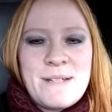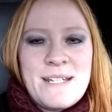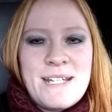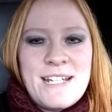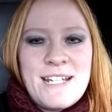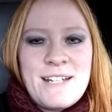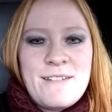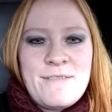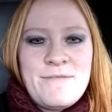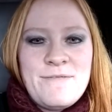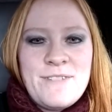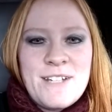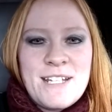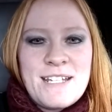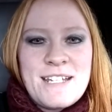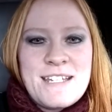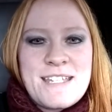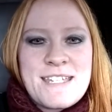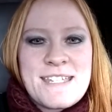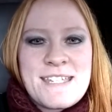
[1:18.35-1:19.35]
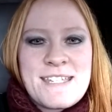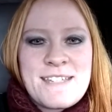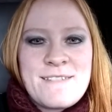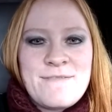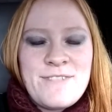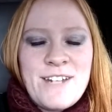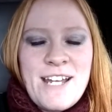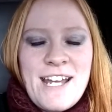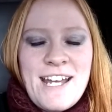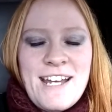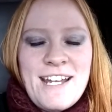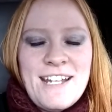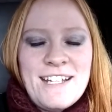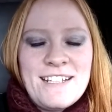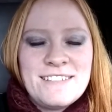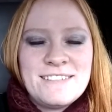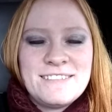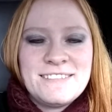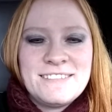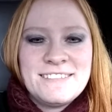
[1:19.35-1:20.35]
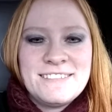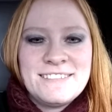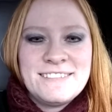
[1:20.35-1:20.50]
big fitness fan.